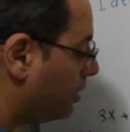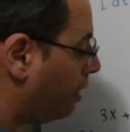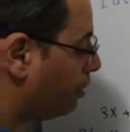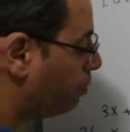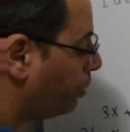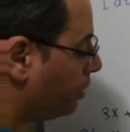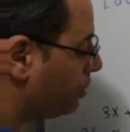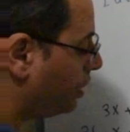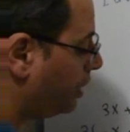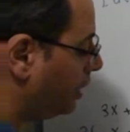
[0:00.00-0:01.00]
7
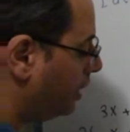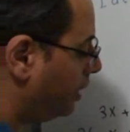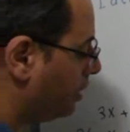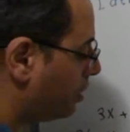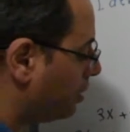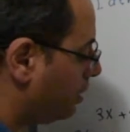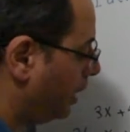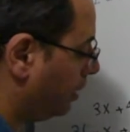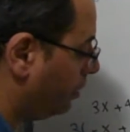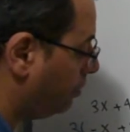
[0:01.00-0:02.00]
plus 3 is
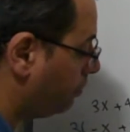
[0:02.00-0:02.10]
10.